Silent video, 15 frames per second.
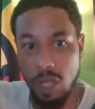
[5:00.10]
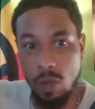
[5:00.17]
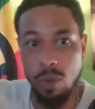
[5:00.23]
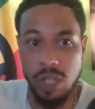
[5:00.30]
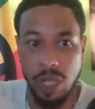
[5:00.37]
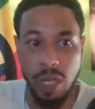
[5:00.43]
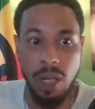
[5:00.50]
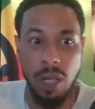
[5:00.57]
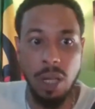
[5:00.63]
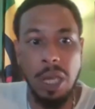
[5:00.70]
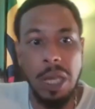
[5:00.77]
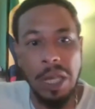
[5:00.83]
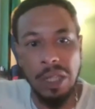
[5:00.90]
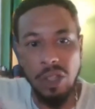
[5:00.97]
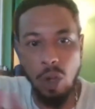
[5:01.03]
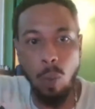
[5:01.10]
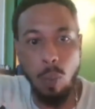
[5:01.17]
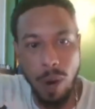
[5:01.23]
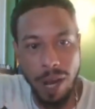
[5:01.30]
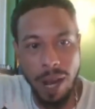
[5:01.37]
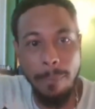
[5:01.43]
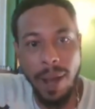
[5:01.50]
Houston to
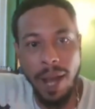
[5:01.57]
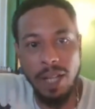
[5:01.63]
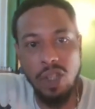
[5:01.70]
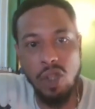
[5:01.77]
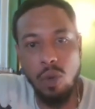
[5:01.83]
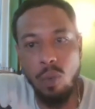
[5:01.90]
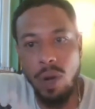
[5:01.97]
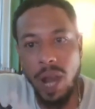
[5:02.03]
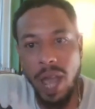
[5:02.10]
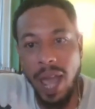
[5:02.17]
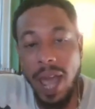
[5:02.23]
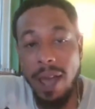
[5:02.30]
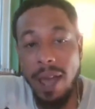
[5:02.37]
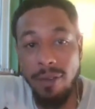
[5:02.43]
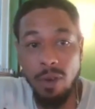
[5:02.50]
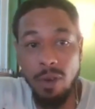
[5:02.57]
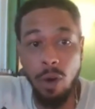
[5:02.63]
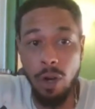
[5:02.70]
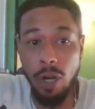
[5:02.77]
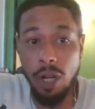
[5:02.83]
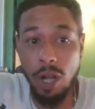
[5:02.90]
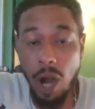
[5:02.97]
win it by 2.5 or
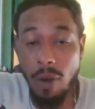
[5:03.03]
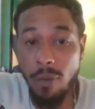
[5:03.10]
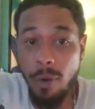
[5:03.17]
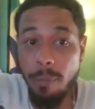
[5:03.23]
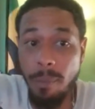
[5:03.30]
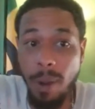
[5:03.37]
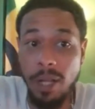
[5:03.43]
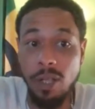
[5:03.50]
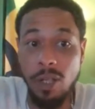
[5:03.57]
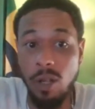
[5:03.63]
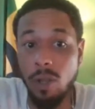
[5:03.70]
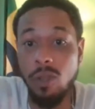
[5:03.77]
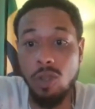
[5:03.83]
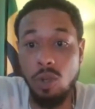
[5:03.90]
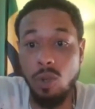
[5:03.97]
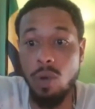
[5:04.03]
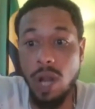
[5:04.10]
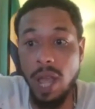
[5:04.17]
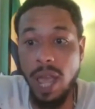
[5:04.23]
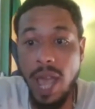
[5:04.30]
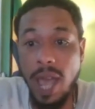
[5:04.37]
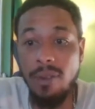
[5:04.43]
to cover by,
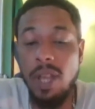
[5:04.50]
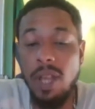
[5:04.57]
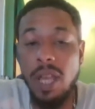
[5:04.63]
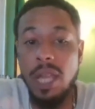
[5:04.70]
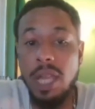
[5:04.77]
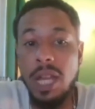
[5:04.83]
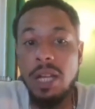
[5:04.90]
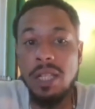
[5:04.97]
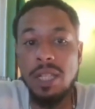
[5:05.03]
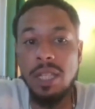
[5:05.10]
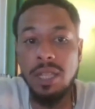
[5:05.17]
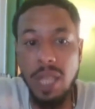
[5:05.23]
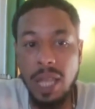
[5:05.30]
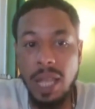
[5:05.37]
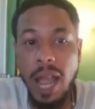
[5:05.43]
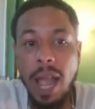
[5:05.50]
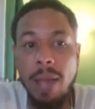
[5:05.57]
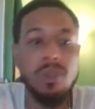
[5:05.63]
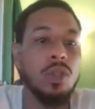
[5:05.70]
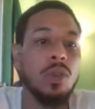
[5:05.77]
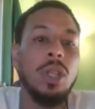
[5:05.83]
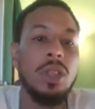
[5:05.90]
2.5. Here's the thing. I
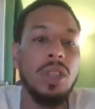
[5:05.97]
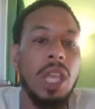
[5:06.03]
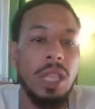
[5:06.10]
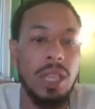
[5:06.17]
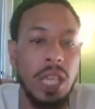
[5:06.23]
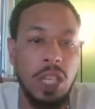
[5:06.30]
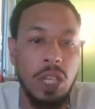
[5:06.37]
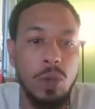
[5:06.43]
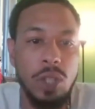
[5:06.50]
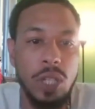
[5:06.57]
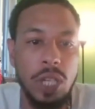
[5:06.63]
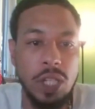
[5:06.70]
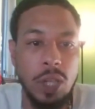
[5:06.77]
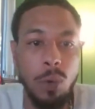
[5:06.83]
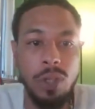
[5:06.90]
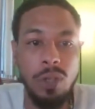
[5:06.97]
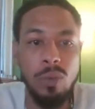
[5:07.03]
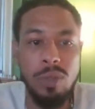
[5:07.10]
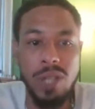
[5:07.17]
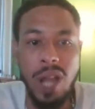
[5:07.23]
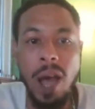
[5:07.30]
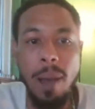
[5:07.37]
absolutely think that Houston is going to
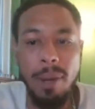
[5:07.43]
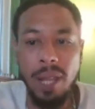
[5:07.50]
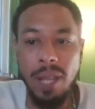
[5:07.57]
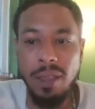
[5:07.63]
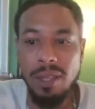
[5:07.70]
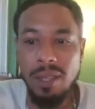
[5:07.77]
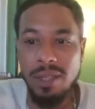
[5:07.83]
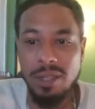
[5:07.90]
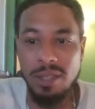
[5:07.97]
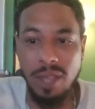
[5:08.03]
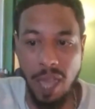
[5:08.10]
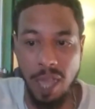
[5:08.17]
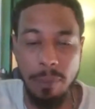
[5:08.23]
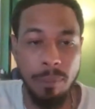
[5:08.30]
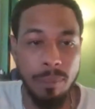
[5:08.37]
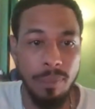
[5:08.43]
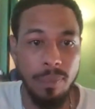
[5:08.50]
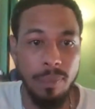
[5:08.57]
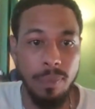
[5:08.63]
dominate this game.